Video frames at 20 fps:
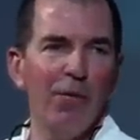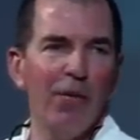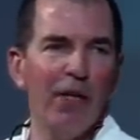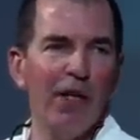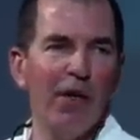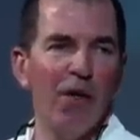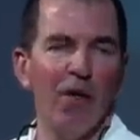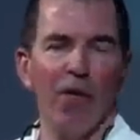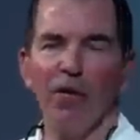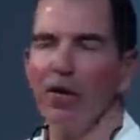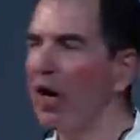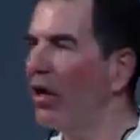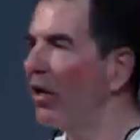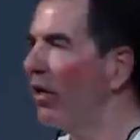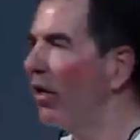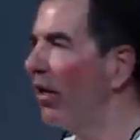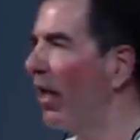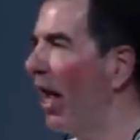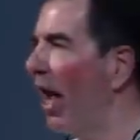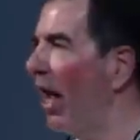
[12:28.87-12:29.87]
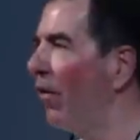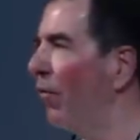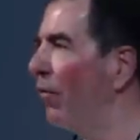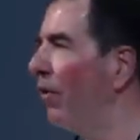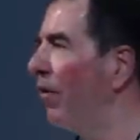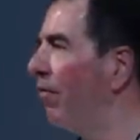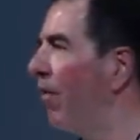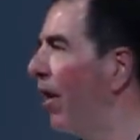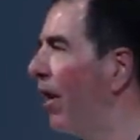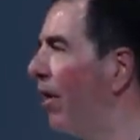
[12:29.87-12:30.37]
we hold on to that and
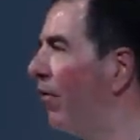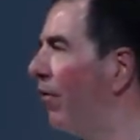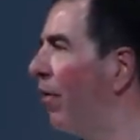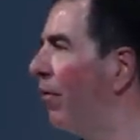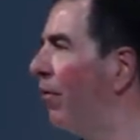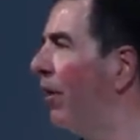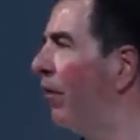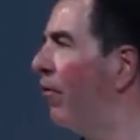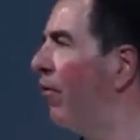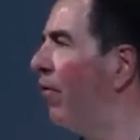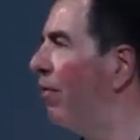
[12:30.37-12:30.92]
we find something